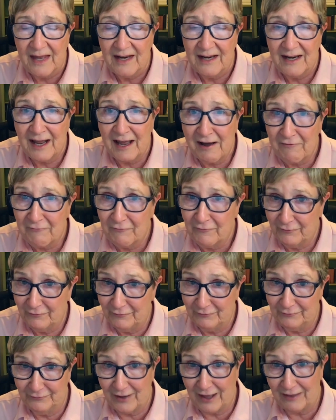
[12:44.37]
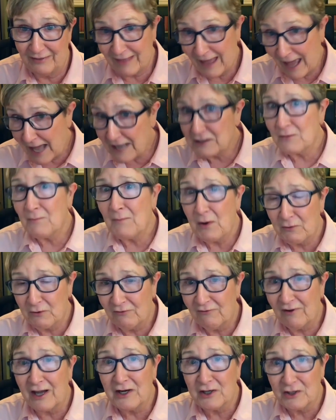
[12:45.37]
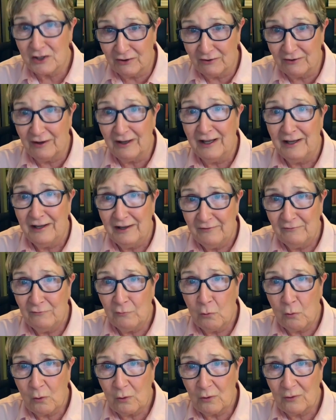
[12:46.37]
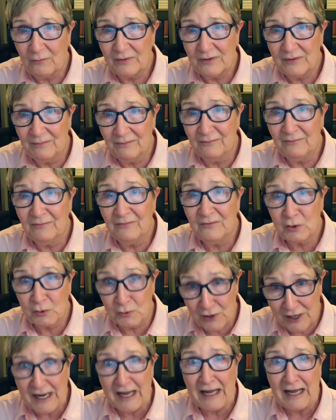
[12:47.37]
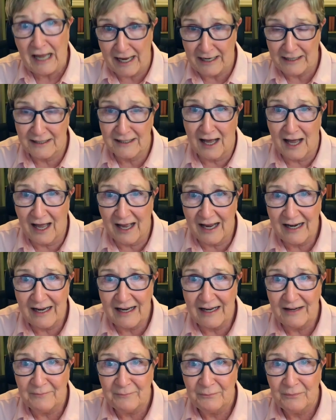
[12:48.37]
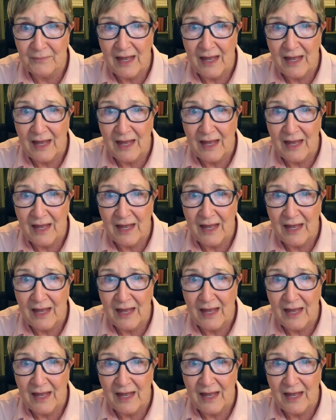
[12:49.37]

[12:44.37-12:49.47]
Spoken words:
Now, that's motivation for treating anxiety.